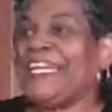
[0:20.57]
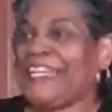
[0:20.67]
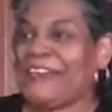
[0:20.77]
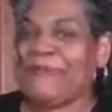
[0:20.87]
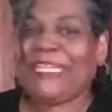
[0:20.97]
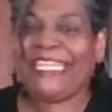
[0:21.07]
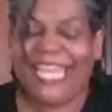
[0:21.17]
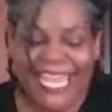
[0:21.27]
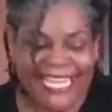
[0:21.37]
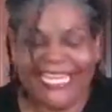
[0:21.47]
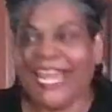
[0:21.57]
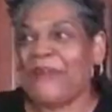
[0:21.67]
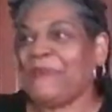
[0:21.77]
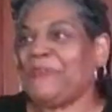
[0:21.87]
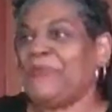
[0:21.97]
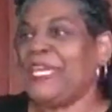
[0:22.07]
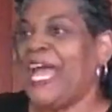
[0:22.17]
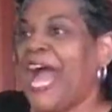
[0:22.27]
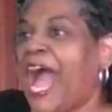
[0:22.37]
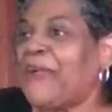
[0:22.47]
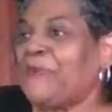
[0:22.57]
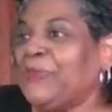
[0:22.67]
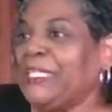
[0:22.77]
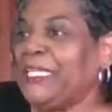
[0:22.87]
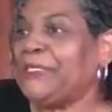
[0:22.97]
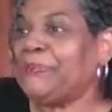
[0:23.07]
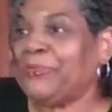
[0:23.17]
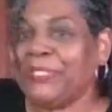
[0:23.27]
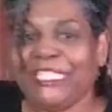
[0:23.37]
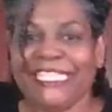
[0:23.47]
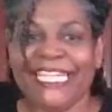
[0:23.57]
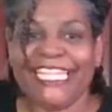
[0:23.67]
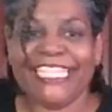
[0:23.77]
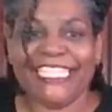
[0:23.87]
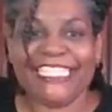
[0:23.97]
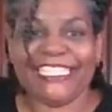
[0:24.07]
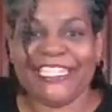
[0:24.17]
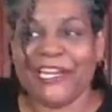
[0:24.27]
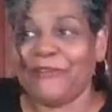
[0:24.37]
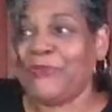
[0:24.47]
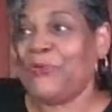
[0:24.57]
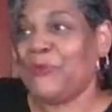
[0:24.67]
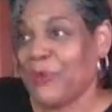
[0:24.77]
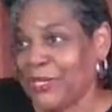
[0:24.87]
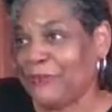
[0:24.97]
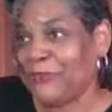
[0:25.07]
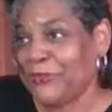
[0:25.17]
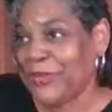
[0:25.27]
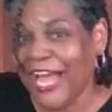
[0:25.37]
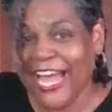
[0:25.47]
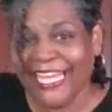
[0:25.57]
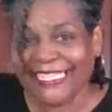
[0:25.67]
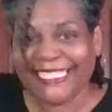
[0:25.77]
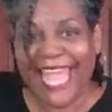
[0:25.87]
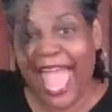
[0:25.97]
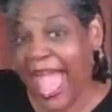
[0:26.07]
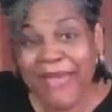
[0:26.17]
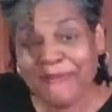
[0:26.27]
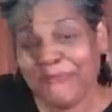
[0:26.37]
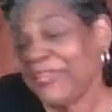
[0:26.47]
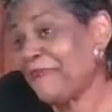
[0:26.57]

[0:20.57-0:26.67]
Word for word: Coming and hanging out with me. I really appreciate each and every one of you guys. Happy